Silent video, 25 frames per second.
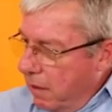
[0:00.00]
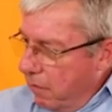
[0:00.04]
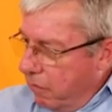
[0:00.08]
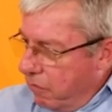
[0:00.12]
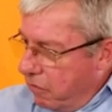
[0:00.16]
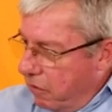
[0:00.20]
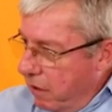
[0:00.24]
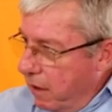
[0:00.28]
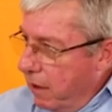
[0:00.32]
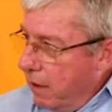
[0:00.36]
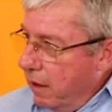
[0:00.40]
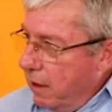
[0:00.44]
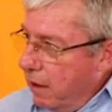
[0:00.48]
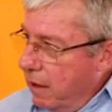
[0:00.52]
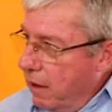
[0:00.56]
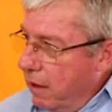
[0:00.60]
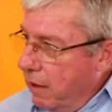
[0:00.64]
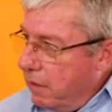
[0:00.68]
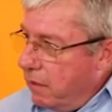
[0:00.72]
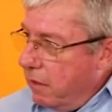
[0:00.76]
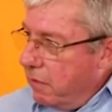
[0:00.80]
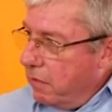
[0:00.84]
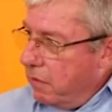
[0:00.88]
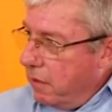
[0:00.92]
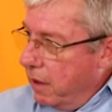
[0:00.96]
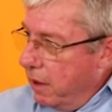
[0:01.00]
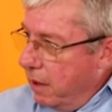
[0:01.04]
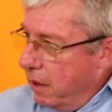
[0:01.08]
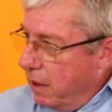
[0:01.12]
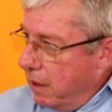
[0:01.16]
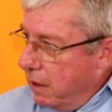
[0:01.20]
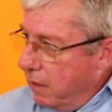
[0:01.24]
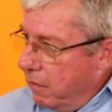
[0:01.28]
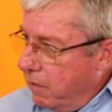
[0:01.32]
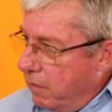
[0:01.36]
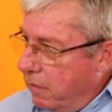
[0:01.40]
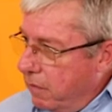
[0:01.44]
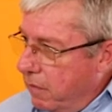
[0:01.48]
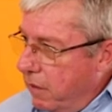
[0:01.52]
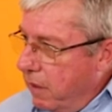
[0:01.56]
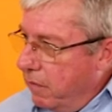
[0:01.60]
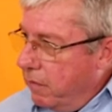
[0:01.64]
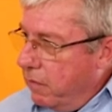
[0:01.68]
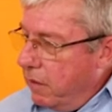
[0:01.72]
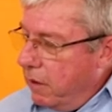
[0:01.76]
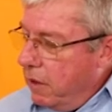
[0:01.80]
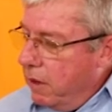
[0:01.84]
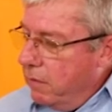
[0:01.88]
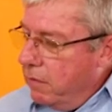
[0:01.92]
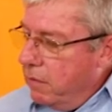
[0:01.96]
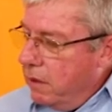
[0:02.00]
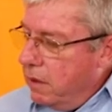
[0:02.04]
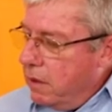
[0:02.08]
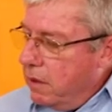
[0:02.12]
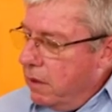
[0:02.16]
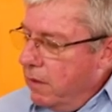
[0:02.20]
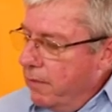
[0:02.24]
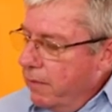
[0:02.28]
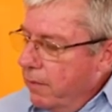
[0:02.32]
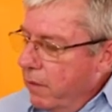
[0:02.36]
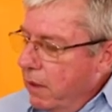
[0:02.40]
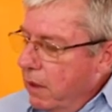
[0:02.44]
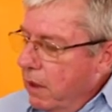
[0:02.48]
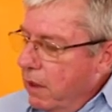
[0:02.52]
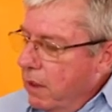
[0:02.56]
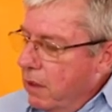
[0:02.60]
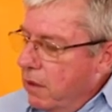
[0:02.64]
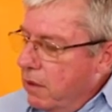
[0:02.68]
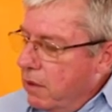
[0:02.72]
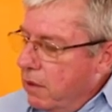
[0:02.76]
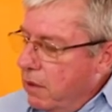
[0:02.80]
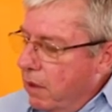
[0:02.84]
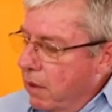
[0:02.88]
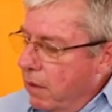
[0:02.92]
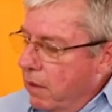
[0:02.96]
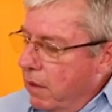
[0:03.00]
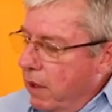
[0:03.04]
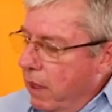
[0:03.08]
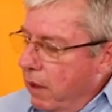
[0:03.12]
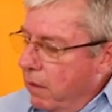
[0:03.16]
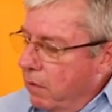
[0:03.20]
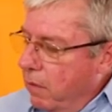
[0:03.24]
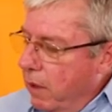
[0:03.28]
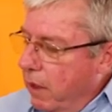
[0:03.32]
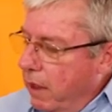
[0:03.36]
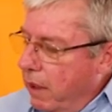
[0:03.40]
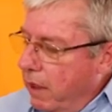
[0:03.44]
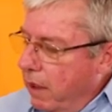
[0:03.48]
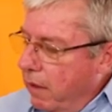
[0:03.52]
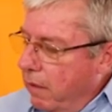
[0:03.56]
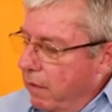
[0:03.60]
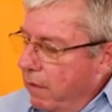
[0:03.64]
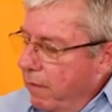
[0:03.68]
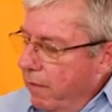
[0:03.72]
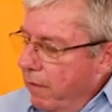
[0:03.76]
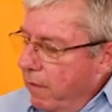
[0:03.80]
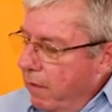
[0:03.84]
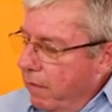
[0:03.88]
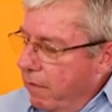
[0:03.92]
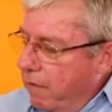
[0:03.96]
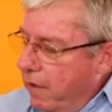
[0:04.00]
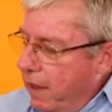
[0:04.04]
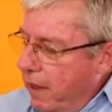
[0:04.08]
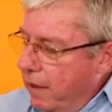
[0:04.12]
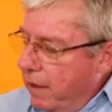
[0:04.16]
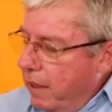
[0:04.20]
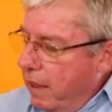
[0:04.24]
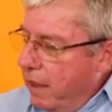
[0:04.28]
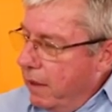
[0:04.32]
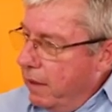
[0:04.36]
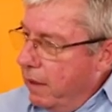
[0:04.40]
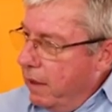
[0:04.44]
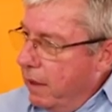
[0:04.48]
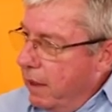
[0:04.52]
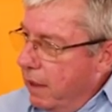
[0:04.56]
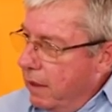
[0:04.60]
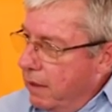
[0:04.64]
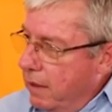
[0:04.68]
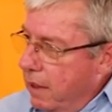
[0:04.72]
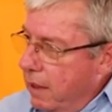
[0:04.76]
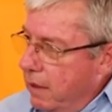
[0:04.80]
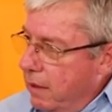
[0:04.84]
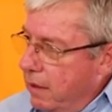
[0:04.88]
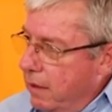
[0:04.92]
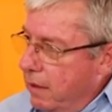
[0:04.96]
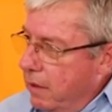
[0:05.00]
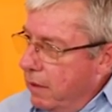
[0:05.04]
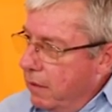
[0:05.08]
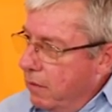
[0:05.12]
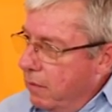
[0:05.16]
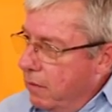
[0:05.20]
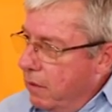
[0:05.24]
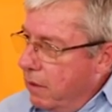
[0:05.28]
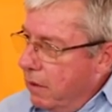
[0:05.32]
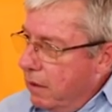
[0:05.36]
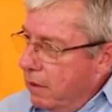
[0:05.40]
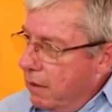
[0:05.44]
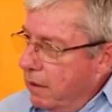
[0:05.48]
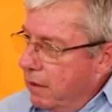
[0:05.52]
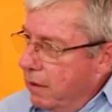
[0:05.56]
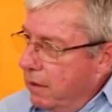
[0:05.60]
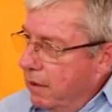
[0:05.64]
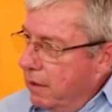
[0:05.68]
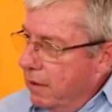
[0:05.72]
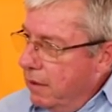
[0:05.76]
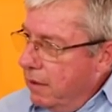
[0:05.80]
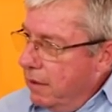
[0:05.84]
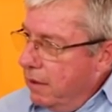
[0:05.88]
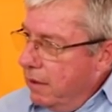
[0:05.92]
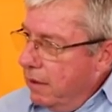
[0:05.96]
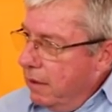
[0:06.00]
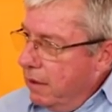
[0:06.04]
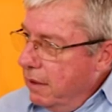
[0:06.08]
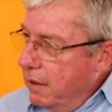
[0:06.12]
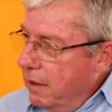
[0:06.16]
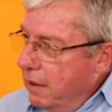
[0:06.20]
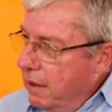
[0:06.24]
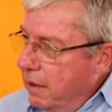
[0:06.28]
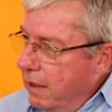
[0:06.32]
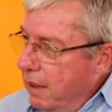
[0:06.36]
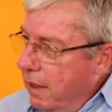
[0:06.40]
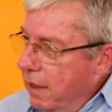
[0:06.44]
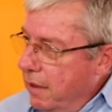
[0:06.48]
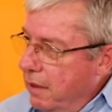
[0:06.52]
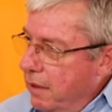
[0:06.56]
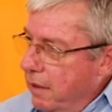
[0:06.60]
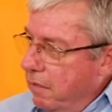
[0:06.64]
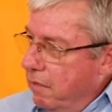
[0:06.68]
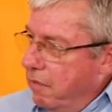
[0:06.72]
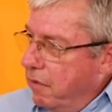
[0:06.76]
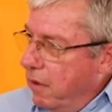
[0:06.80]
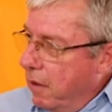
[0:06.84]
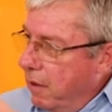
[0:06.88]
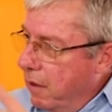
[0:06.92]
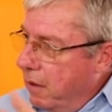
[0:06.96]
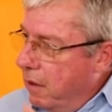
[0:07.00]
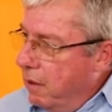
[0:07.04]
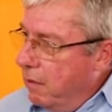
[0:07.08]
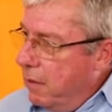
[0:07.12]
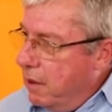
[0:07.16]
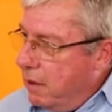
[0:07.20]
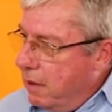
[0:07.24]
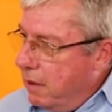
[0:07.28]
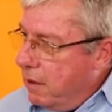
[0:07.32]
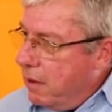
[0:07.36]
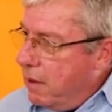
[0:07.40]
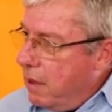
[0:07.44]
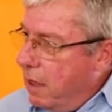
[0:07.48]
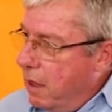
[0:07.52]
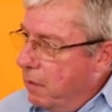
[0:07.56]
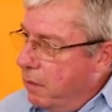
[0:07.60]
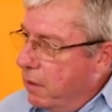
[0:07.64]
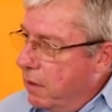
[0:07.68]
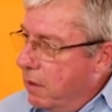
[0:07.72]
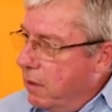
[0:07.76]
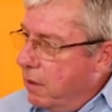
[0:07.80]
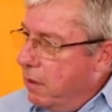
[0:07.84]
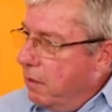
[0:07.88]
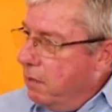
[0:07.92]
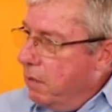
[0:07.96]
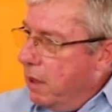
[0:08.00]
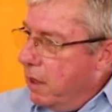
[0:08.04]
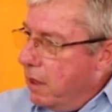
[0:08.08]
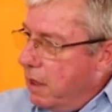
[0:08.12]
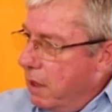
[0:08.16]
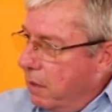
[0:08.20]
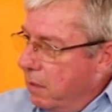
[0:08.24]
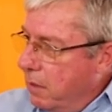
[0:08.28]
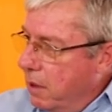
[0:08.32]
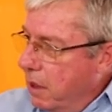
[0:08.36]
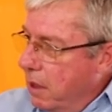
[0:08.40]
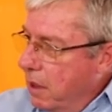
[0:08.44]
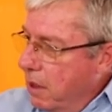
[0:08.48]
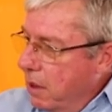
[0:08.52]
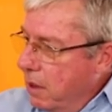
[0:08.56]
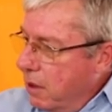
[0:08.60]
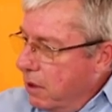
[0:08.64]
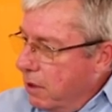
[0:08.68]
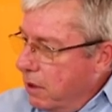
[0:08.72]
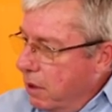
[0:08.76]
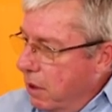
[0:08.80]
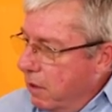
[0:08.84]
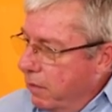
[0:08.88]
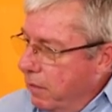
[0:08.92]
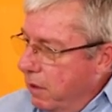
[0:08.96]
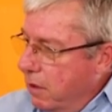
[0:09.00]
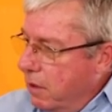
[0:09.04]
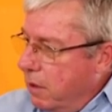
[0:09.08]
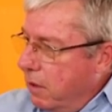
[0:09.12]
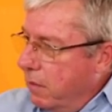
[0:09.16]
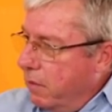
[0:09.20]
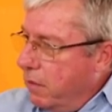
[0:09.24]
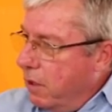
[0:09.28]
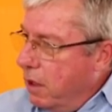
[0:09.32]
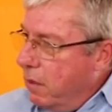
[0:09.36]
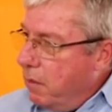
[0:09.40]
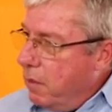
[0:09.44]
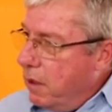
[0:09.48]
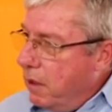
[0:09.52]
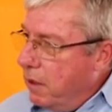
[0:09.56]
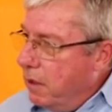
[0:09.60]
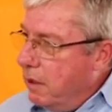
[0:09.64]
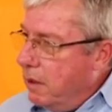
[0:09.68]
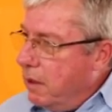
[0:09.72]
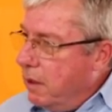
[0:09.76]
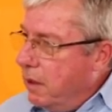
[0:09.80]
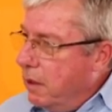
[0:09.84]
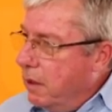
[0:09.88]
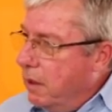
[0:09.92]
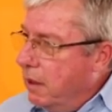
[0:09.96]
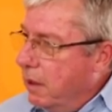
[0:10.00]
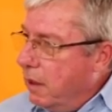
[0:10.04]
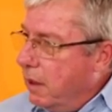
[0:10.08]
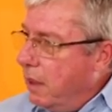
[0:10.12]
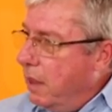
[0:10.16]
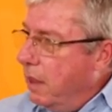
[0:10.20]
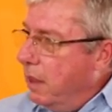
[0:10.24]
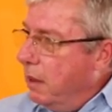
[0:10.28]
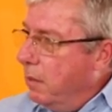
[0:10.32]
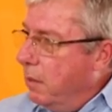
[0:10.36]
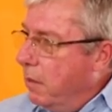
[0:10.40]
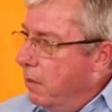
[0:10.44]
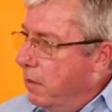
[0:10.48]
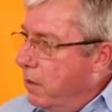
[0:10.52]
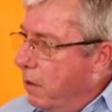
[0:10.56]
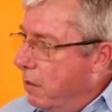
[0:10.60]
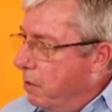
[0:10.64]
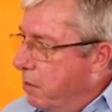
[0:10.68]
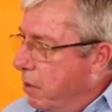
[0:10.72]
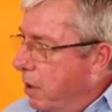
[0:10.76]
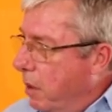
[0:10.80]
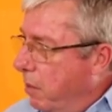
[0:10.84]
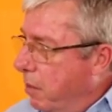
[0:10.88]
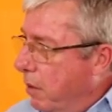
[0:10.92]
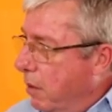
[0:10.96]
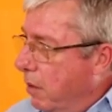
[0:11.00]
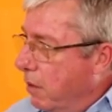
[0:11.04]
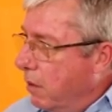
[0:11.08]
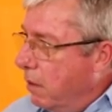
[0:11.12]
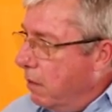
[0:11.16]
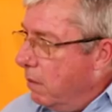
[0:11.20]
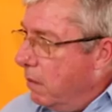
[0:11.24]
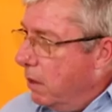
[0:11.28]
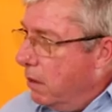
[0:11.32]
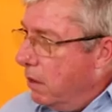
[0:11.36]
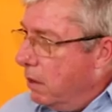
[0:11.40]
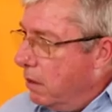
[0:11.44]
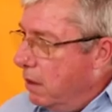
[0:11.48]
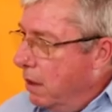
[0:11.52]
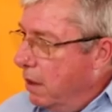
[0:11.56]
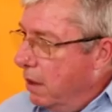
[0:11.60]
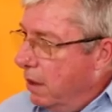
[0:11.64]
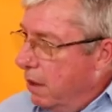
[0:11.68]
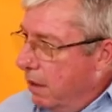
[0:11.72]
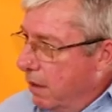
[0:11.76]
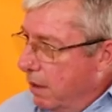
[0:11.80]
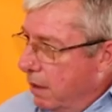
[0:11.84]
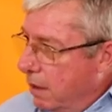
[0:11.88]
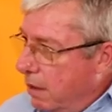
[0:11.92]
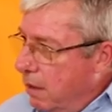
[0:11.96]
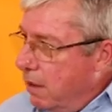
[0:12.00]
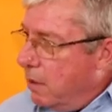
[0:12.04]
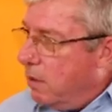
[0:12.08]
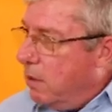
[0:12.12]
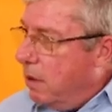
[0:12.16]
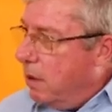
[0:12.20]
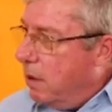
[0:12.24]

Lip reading: freely, as a free gift, free forgiveness, so that we can find out the identity of God and then follow him as disciples and become servants of community, the kingdom of God, people in the world. This is